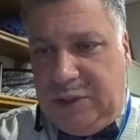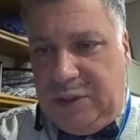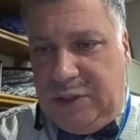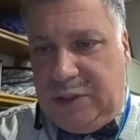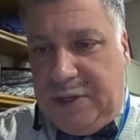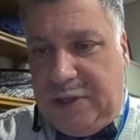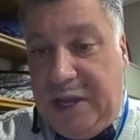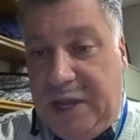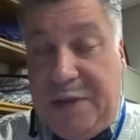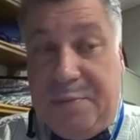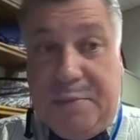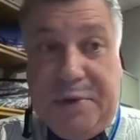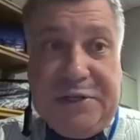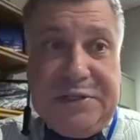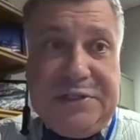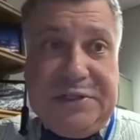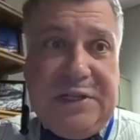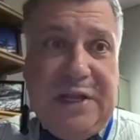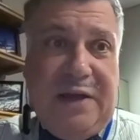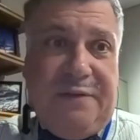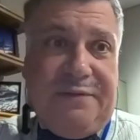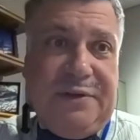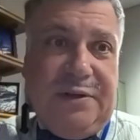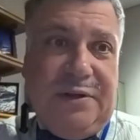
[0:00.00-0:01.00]
uh, eight minutes
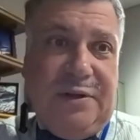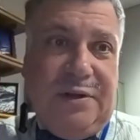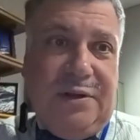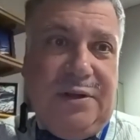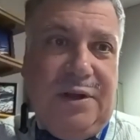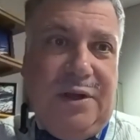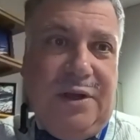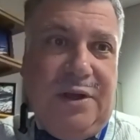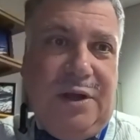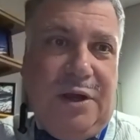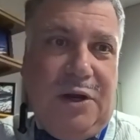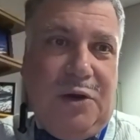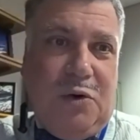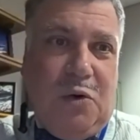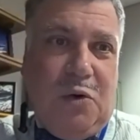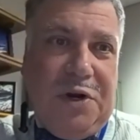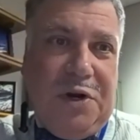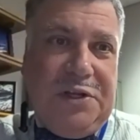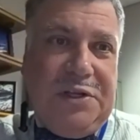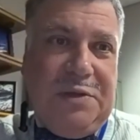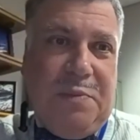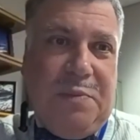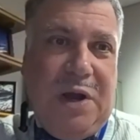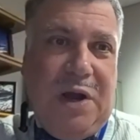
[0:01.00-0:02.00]
left,
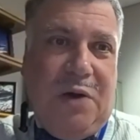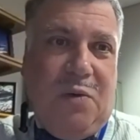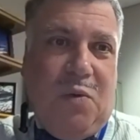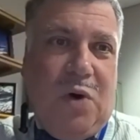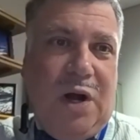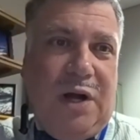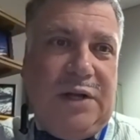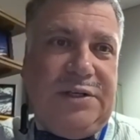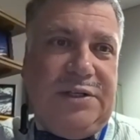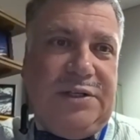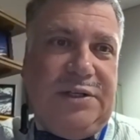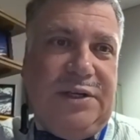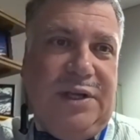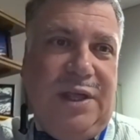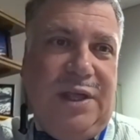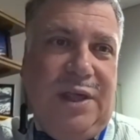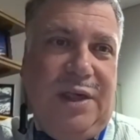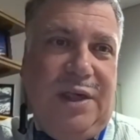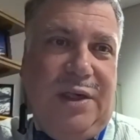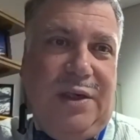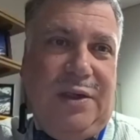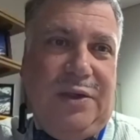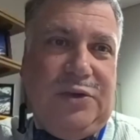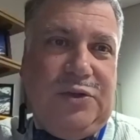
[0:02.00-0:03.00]
according to my watch.
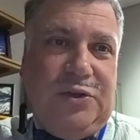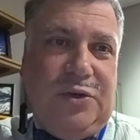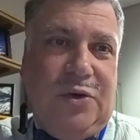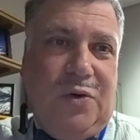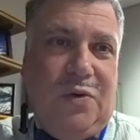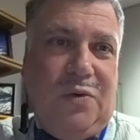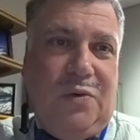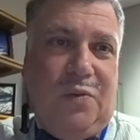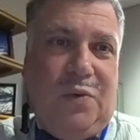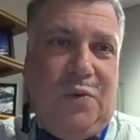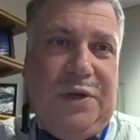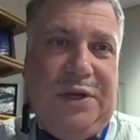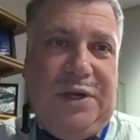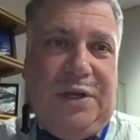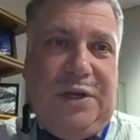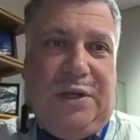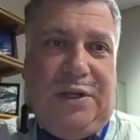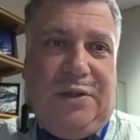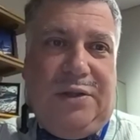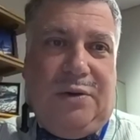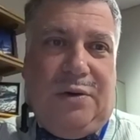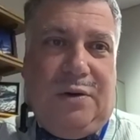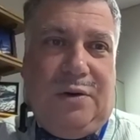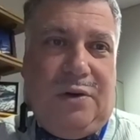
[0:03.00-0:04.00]
So we can
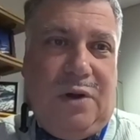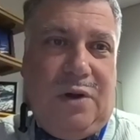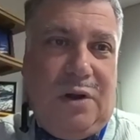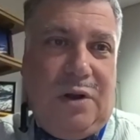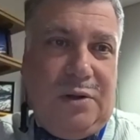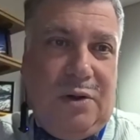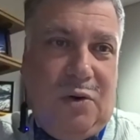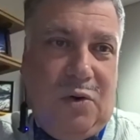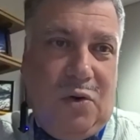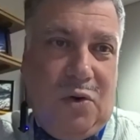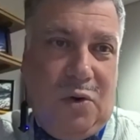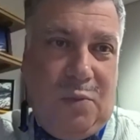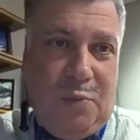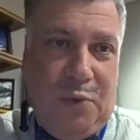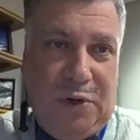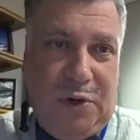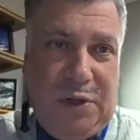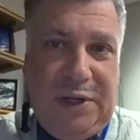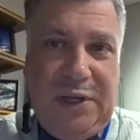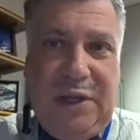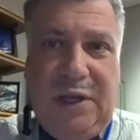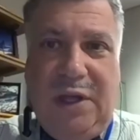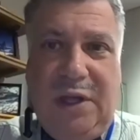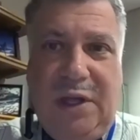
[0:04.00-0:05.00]
either all go home
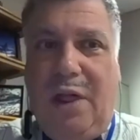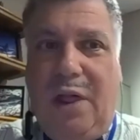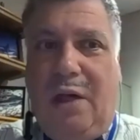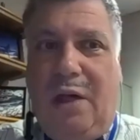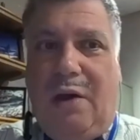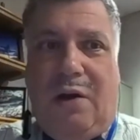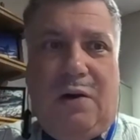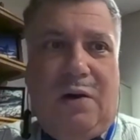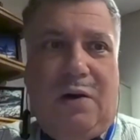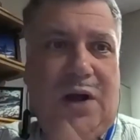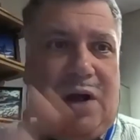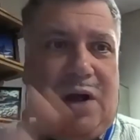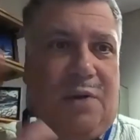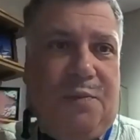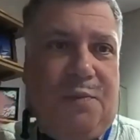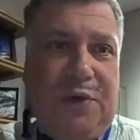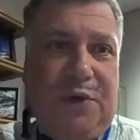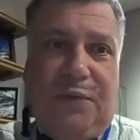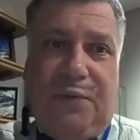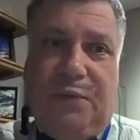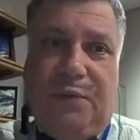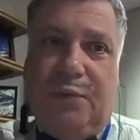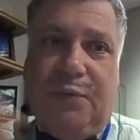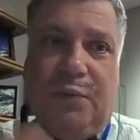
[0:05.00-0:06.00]
early or I'll
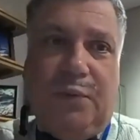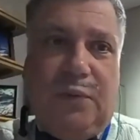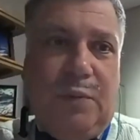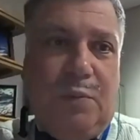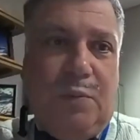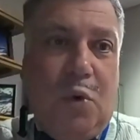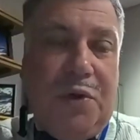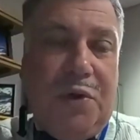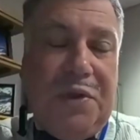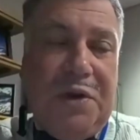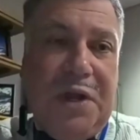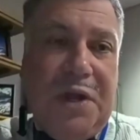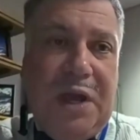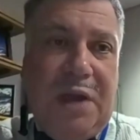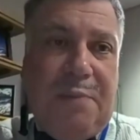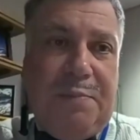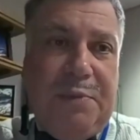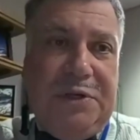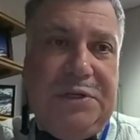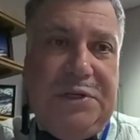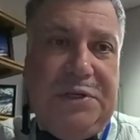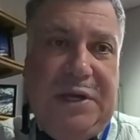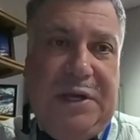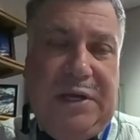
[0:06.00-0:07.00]
be more than
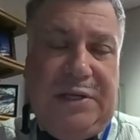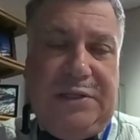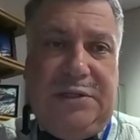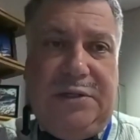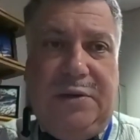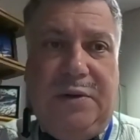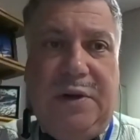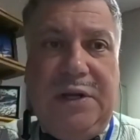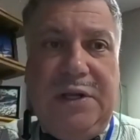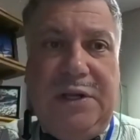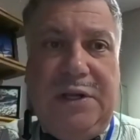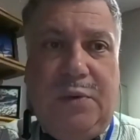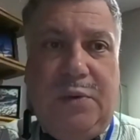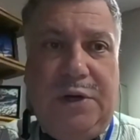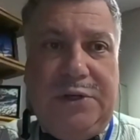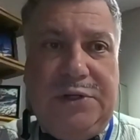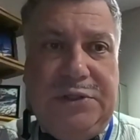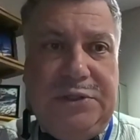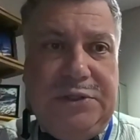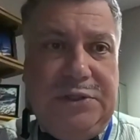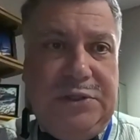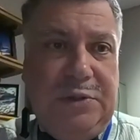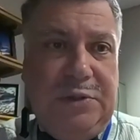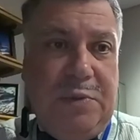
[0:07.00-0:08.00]
happy to answer any
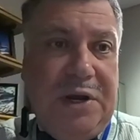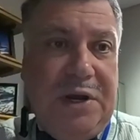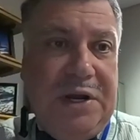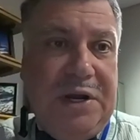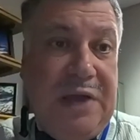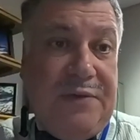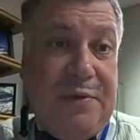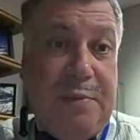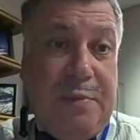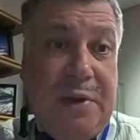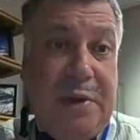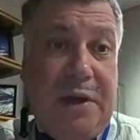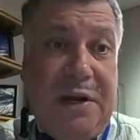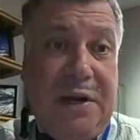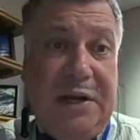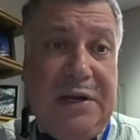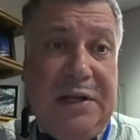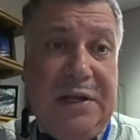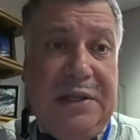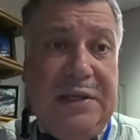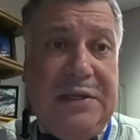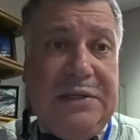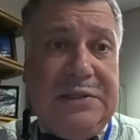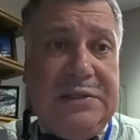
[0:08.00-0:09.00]
questions you might have about any
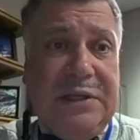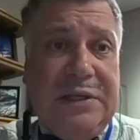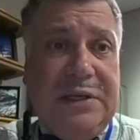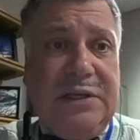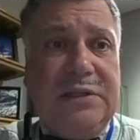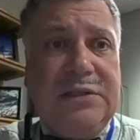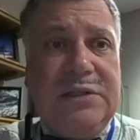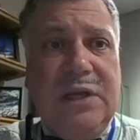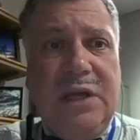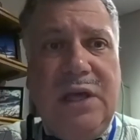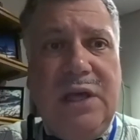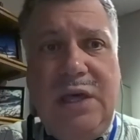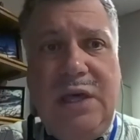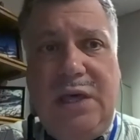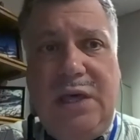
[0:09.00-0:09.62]
of these things.